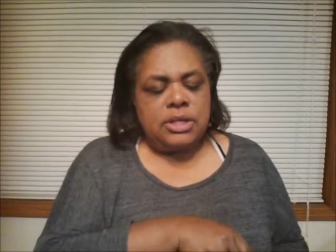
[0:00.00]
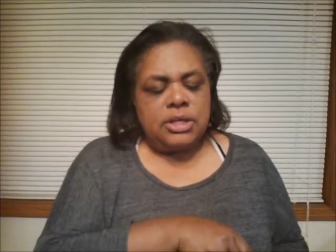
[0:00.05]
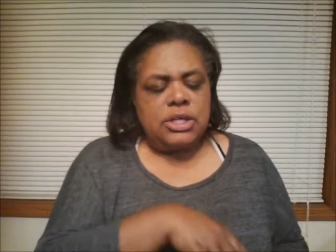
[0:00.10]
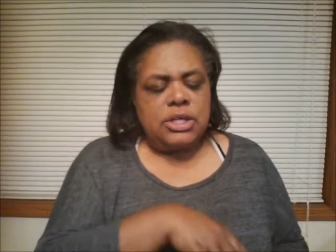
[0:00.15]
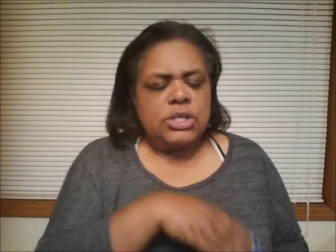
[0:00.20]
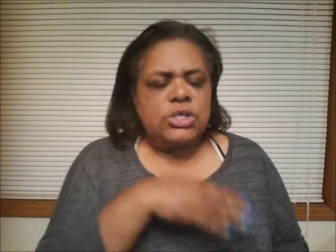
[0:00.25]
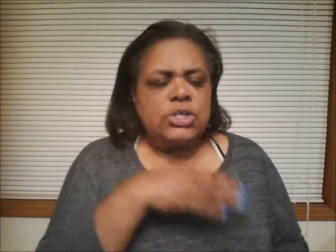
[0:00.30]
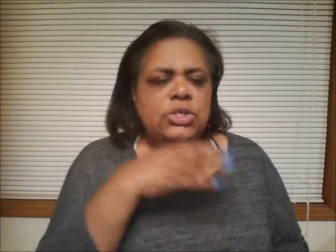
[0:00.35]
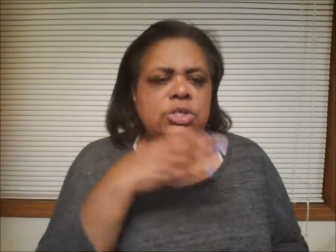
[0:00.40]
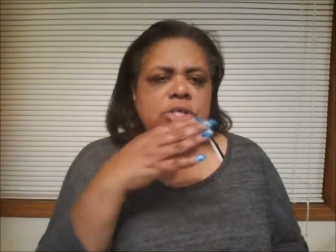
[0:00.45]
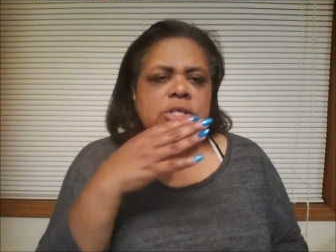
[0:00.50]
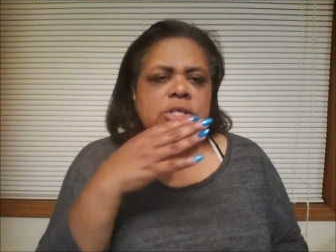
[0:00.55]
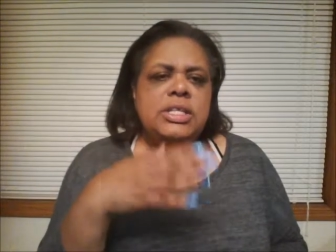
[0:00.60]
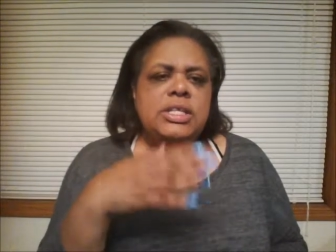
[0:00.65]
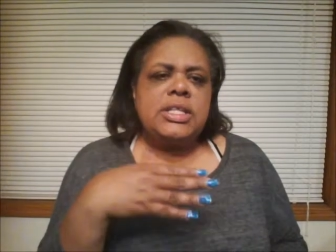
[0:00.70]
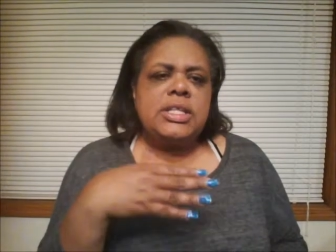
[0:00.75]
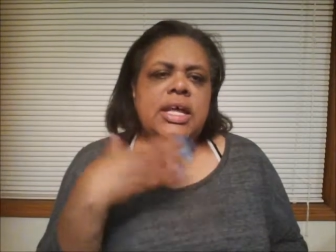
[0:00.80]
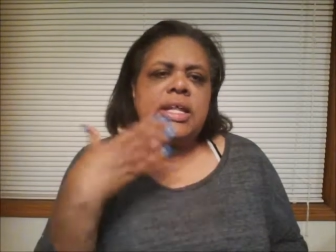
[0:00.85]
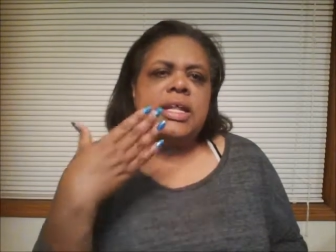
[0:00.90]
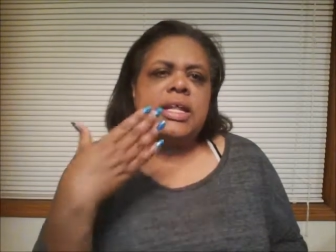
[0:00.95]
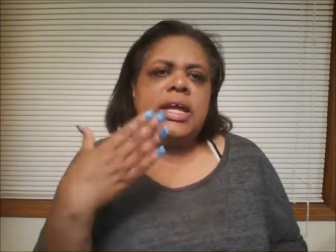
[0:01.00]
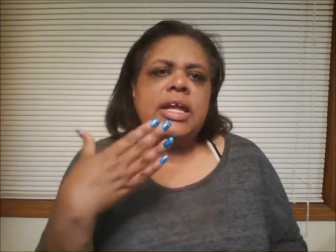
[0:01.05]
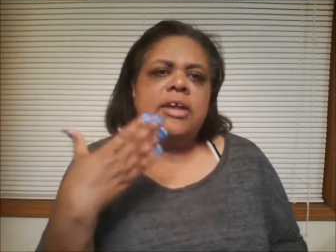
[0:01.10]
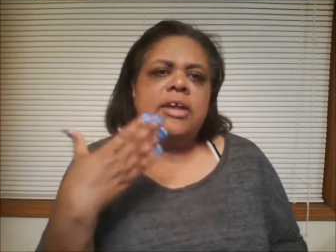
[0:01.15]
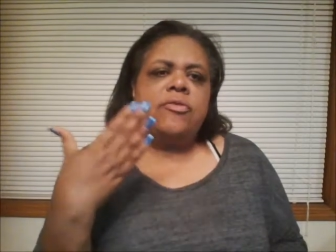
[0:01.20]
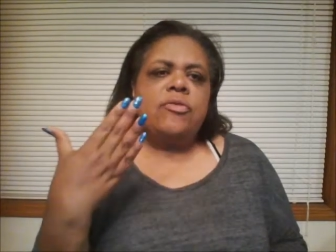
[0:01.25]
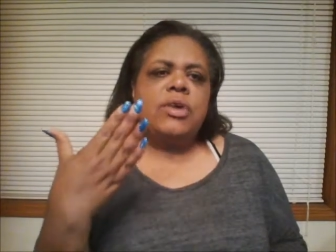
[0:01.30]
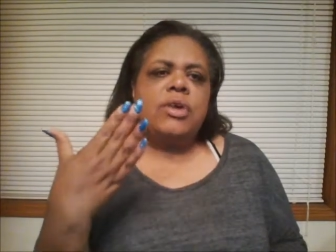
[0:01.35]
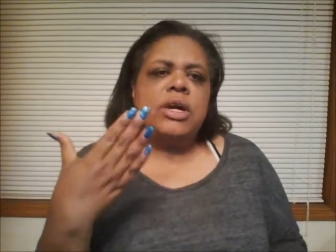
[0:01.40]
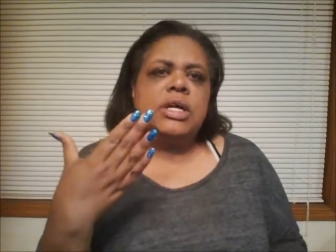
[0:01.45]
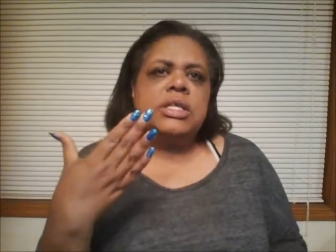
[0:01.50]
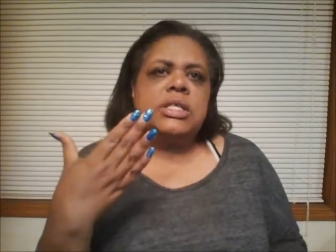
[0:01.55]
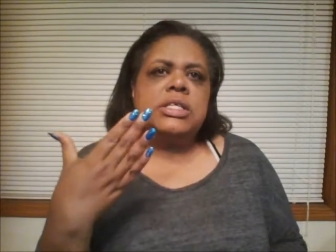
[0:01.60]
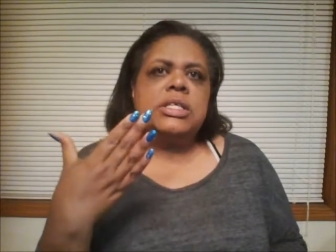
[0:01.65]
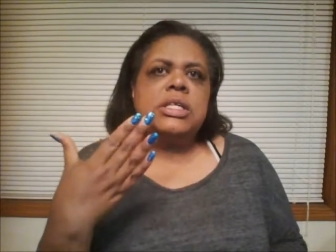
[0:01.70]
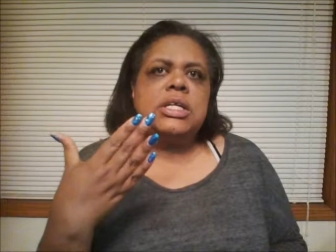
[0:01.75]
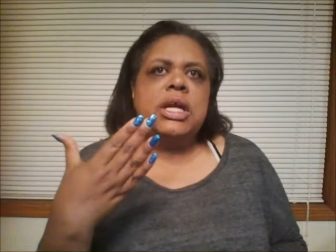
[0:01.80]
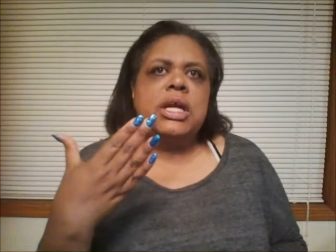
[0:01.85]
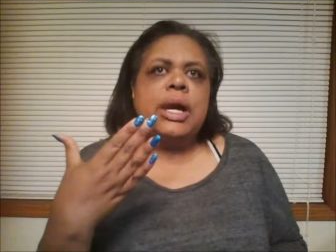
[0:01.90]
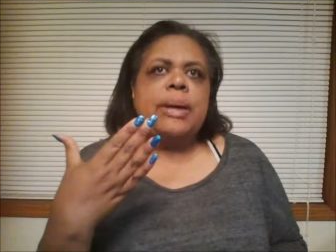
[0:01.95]
Because usually that Nine of
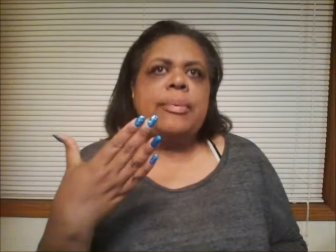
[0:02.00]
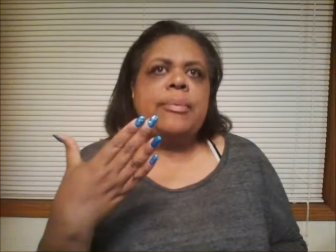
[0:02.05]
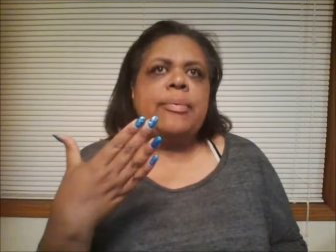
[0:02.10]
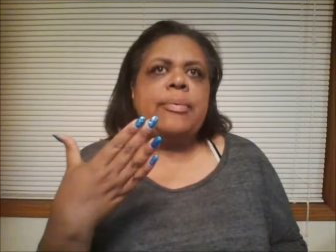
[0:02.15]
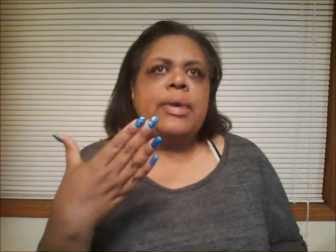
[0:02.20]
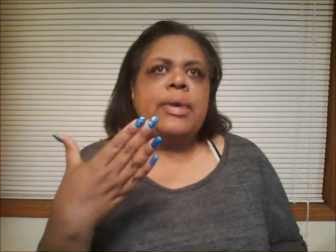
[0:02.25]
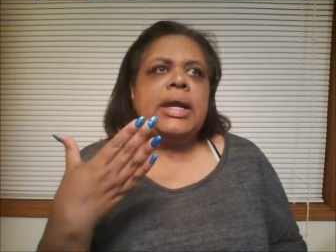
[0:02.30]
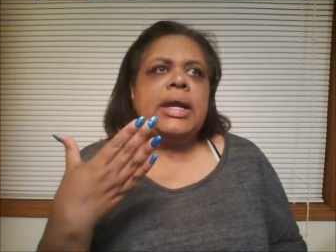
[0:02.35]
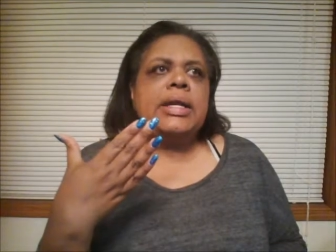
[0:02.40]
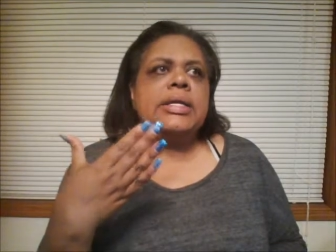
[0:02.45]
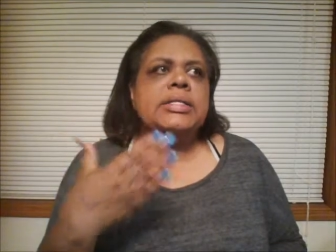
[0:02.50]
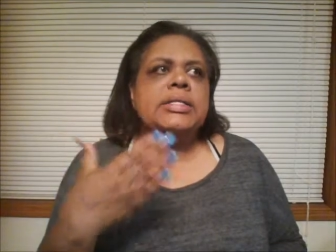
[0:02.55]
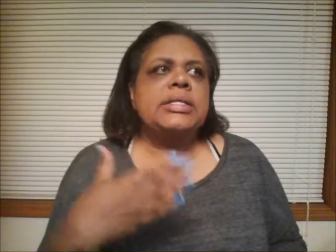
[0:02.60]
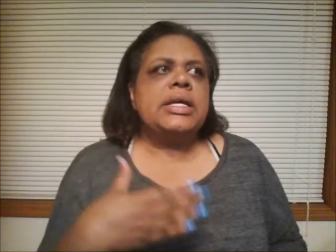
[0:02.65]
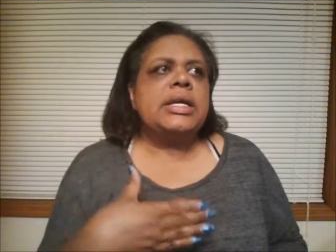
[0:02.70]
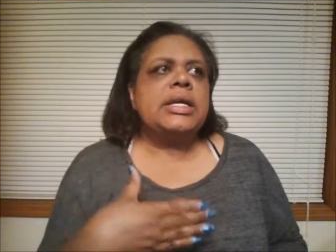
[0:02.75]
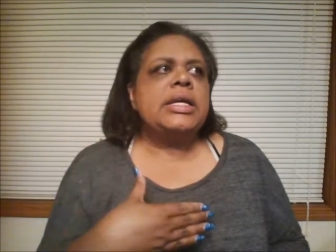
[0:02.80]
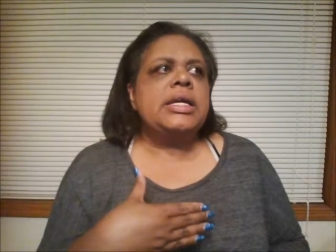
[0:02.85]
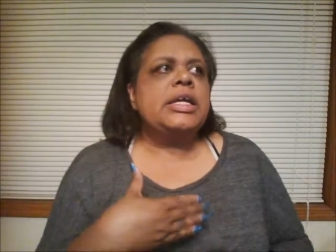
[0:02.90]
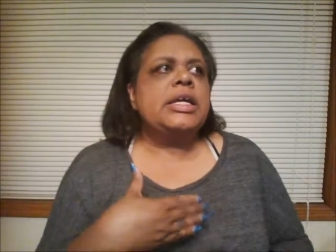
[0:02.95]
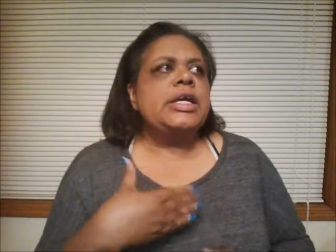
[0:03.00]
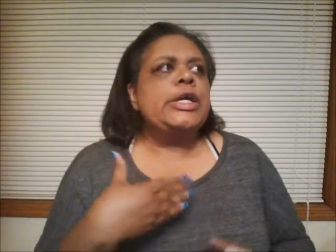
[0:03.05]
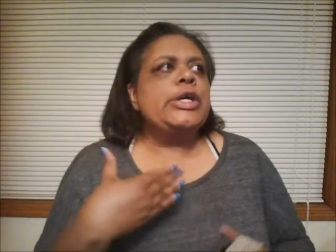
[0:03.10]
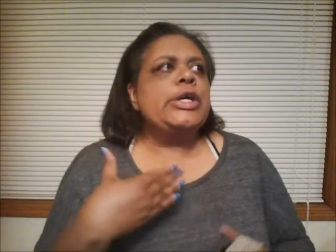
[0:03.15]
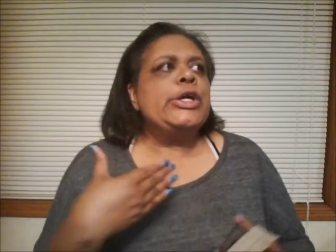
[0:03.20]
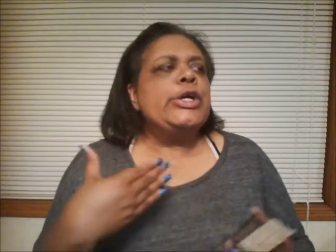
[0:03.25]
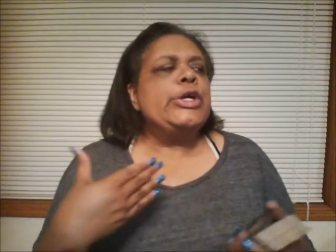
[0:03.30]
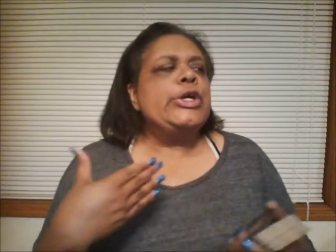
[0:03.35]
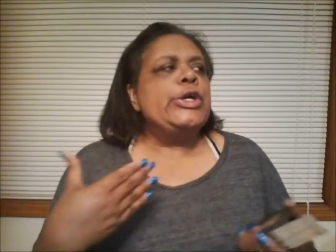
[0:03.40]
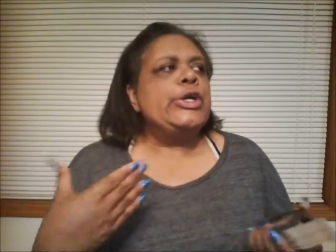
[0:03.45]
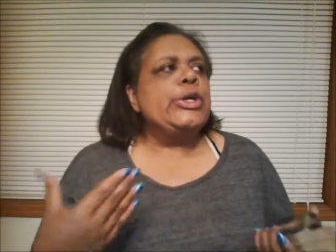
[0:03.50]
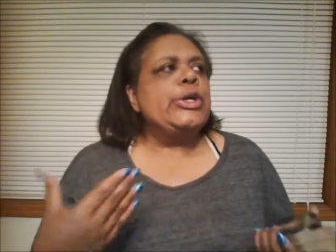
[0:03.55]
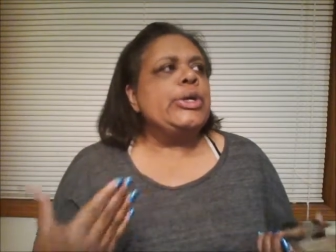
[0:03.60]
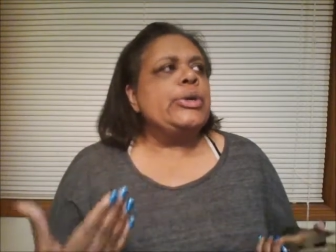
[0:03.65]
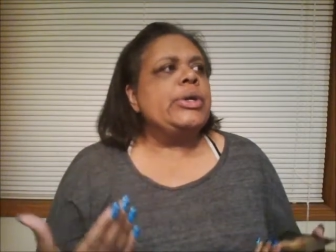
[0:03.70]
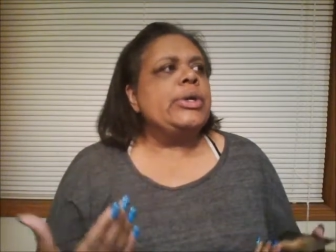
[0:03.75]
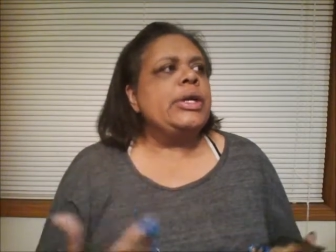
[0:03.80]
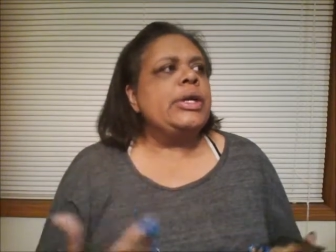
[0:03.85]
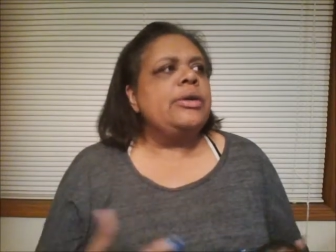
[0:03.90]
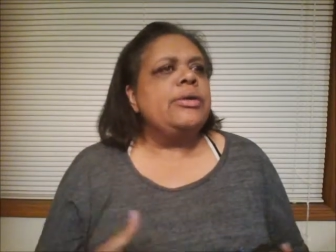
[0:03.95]
Wands in the upright is like, you
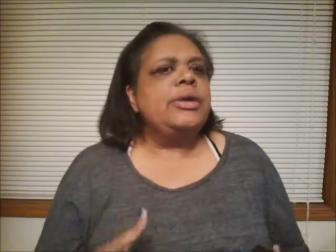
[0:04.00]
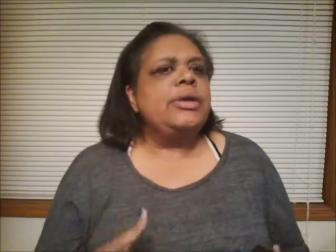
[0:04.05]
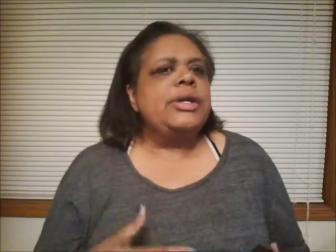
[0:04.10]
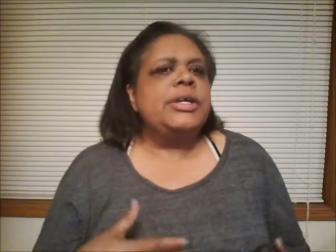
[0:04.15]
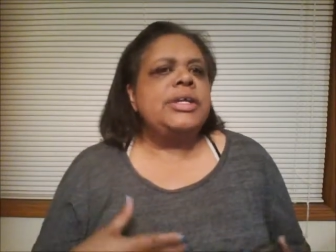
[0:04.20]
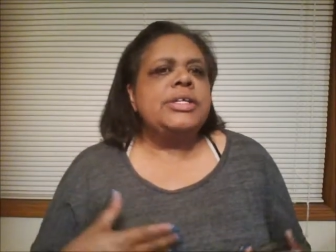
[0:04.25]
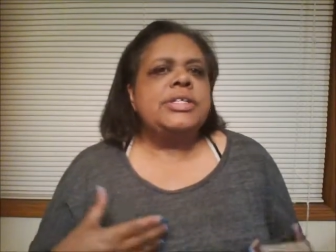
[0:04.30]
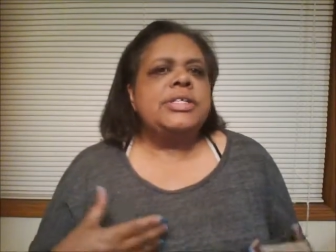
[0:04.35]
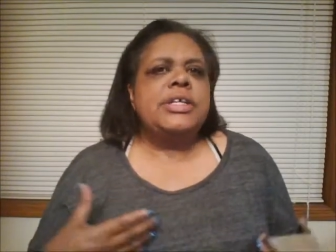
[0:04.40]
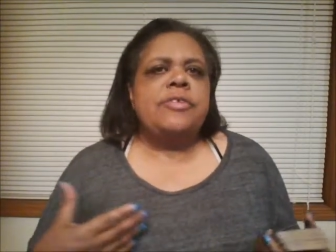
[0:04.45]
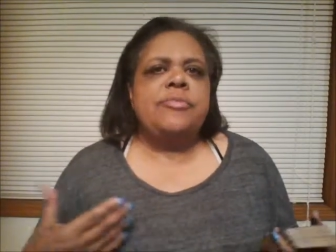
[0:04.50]
know, here it is.